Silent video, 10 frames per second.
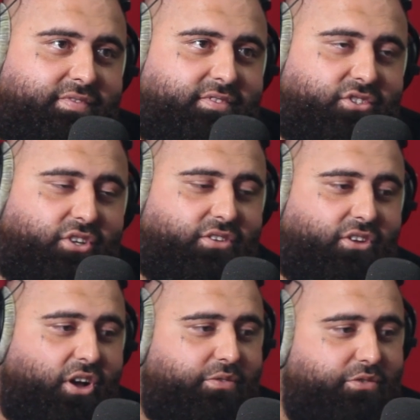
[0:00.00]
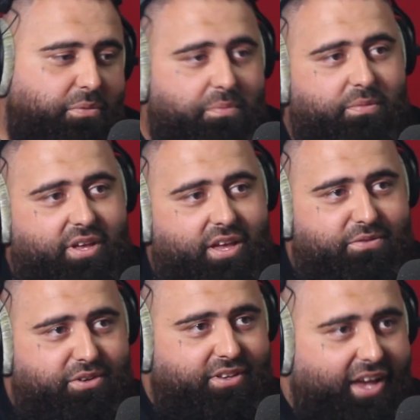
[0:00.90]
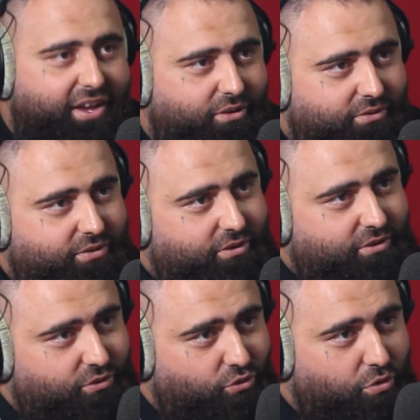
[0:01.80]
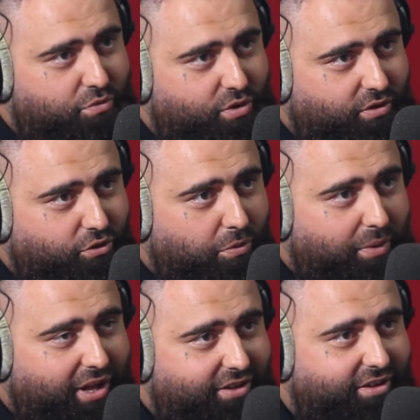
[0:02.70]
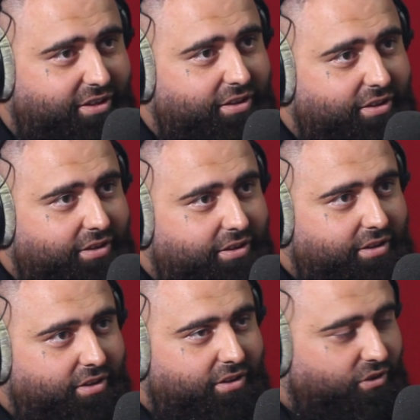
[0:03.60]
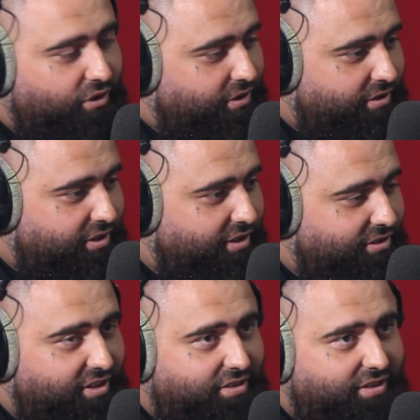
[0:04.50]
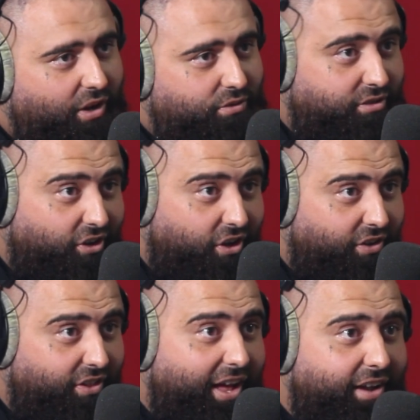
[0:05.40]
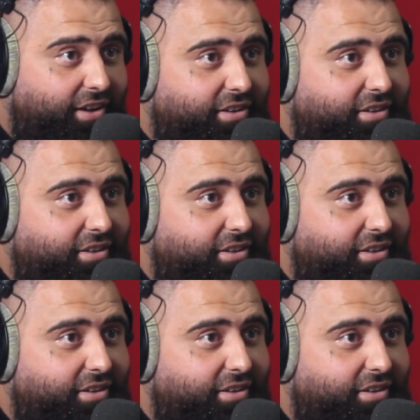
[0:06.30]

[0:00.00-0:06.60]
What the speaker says: So to go from every day of normality to in 6 hours to go to that,